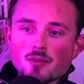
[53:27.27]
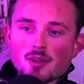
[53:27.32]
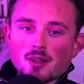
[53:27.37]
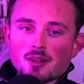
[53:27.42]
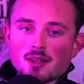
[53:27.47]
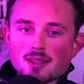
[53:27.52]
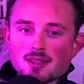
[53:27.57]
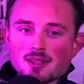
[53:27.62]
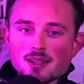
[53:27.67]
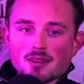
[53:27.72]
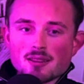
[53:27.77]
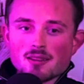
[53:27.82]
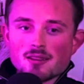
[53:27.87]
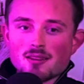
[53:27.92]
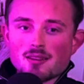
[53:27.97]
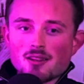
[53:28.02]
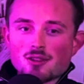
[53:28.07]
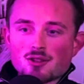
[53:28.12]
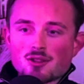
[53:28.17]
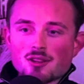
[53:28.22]
That's like
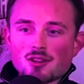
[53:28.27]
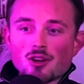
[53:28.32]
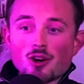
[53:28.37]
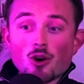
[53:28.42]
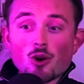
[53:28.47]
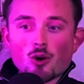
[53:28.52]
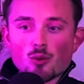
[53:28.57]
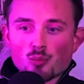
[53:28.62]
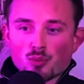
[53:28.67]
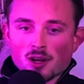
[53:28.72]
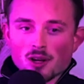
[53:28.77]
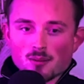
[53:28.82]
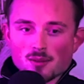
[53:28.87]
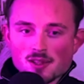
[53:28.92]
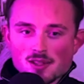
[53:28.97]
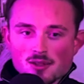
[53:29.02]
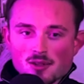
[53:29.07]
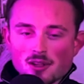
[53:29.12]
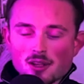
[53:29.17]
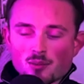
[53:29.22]
literally the whole
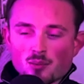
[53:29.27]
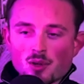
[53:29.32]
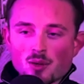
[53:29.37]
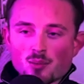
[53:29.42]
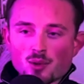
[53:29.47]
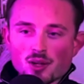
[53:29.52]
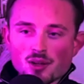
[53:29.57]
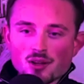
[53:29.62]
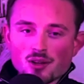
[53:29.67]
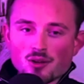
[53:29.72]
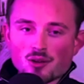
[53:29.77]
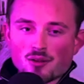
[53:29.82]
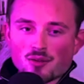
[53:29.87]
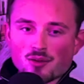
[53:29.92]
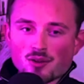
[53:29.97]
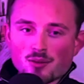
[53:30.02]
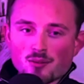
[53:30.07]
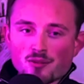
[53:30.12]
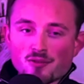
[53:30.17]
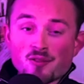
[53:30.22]
premise. So like people can go
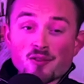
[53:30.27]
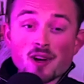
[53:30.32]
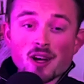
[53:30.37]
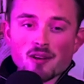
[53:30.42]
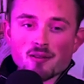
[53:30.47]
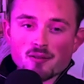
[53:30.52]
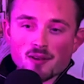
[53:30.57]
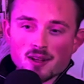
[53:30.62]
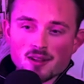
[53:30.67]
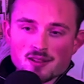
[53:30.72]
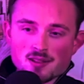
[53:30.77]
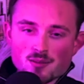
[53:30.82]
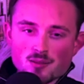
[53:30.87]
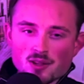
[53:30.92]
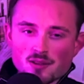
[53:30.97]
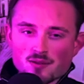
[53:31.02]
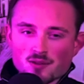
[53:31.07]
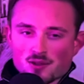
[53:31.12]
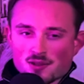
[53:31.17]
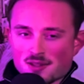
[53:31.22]
from 5 figures a
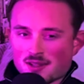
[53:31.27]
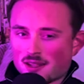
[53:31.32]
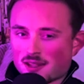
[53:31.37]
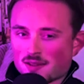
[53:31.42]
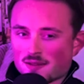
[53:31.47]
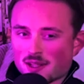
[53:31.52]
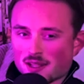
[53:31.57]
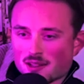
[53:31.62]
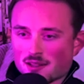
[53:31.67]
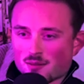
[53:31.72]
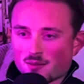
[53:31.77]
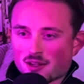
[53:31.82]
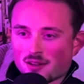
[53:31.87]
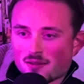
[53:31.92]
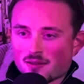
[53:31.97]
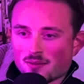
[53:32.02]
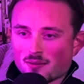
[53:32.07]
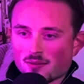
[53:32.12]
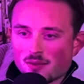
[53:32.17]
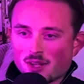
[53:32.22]
month to 6 figures a month,